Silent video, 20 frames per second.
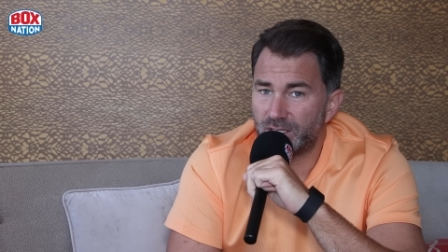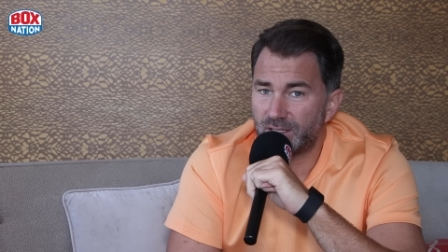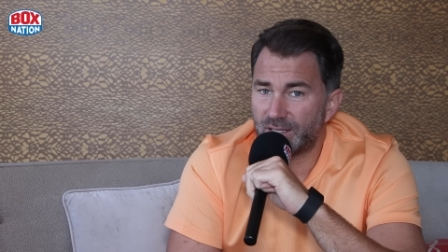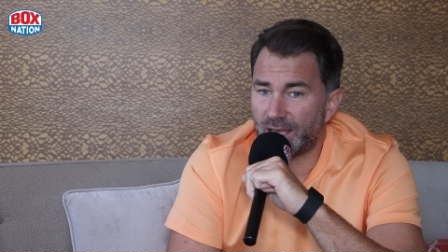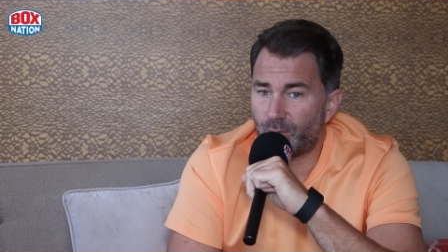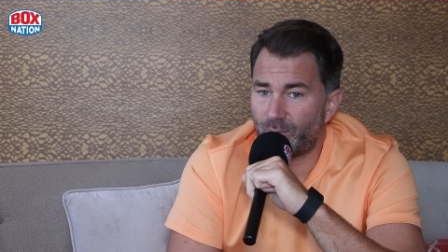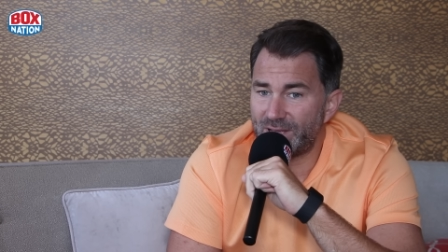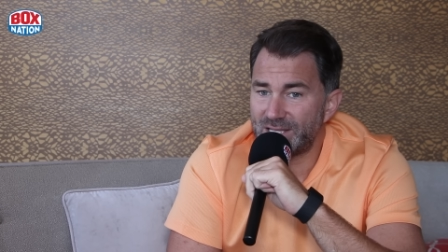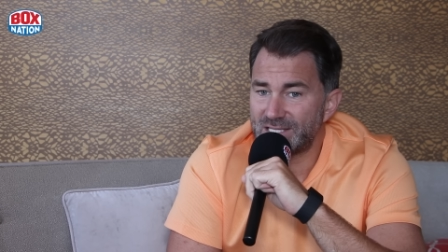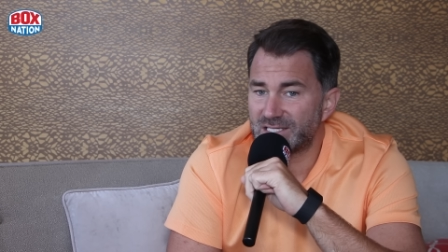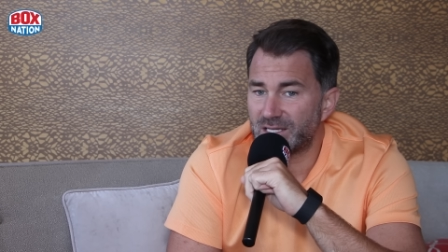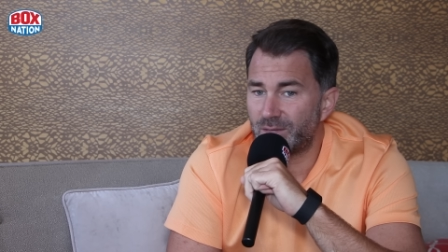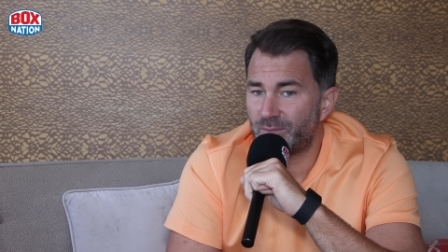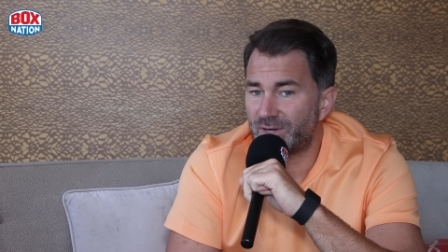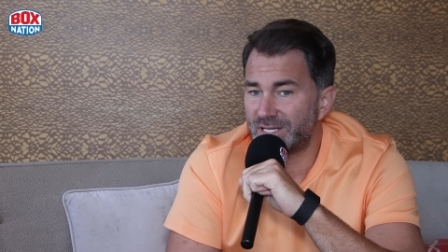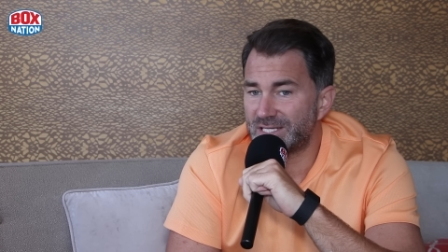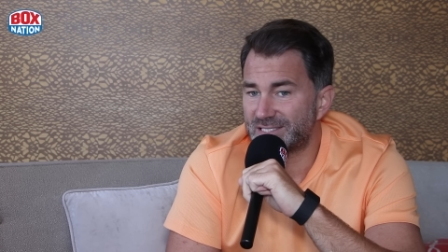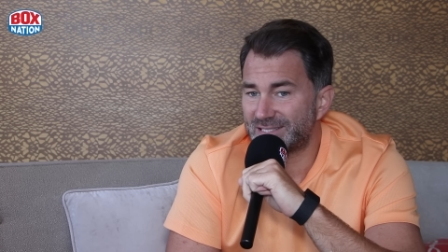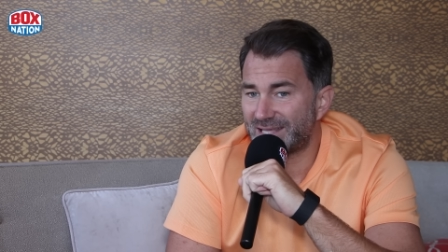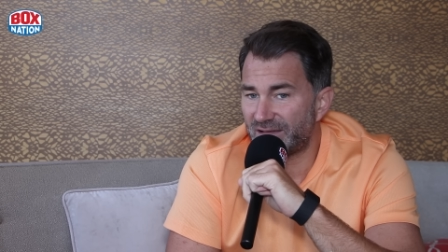Now, when
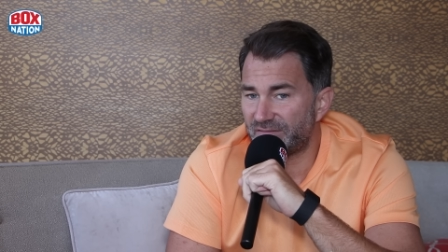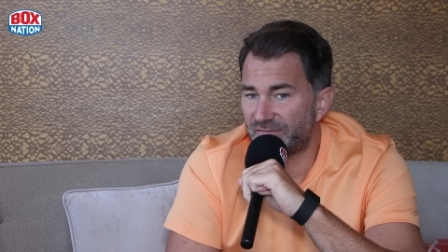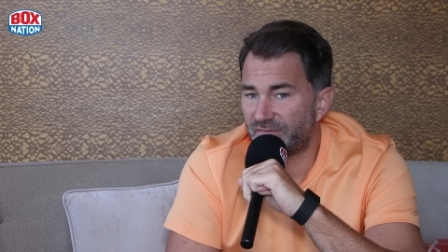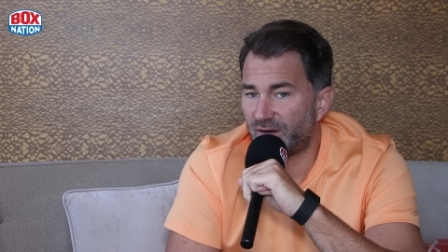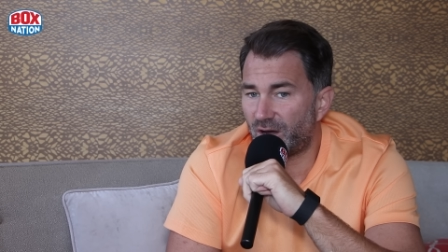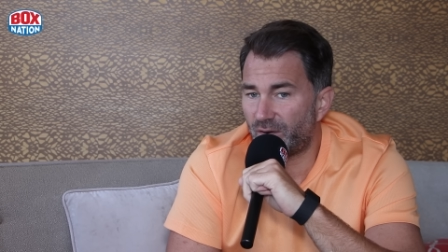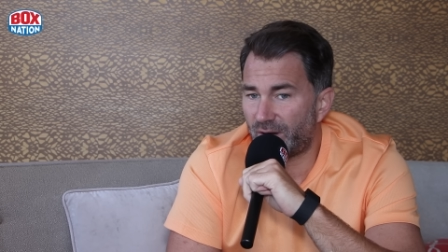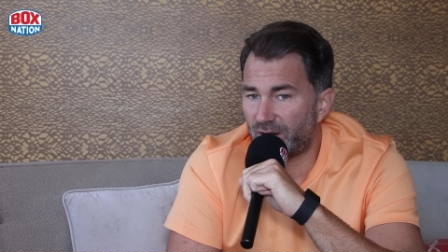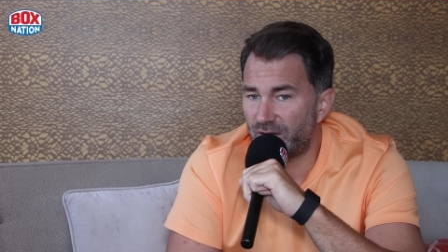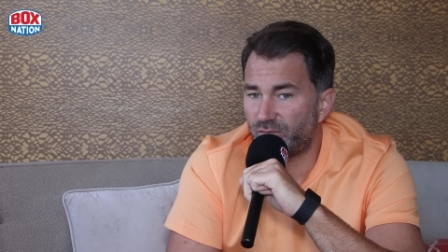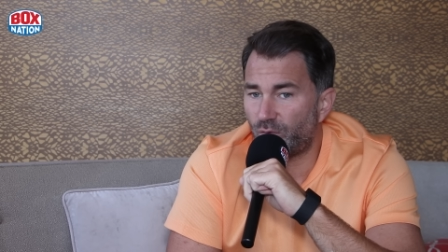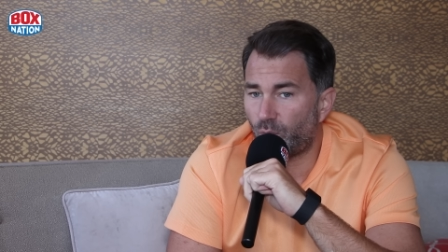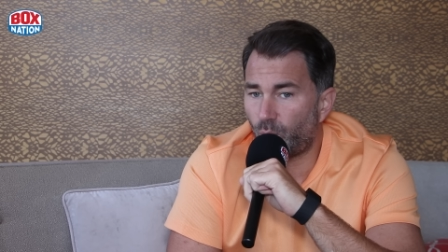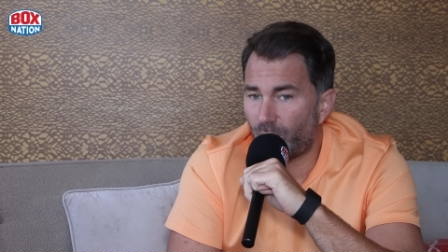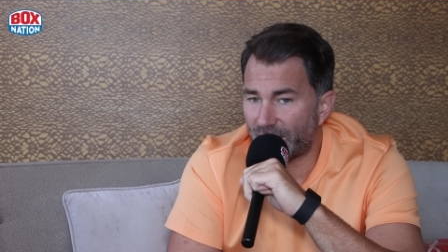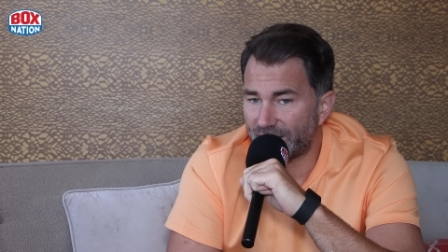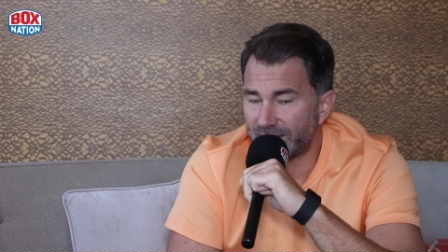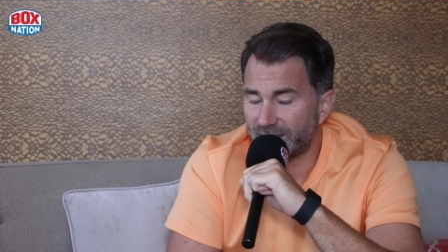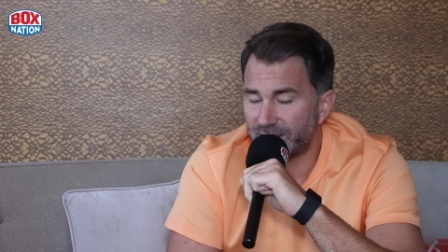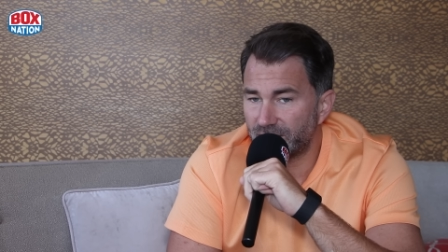someone is that far
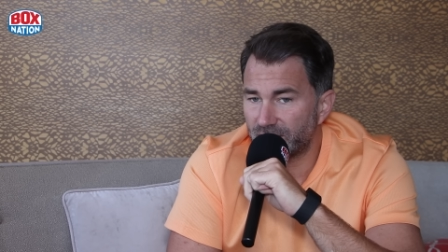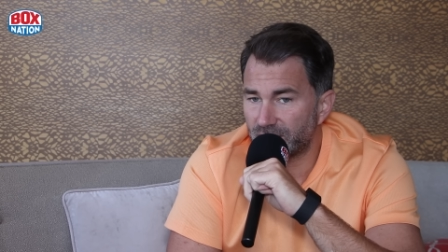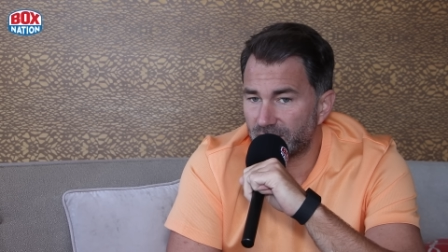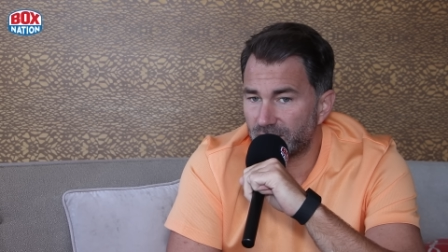overweight,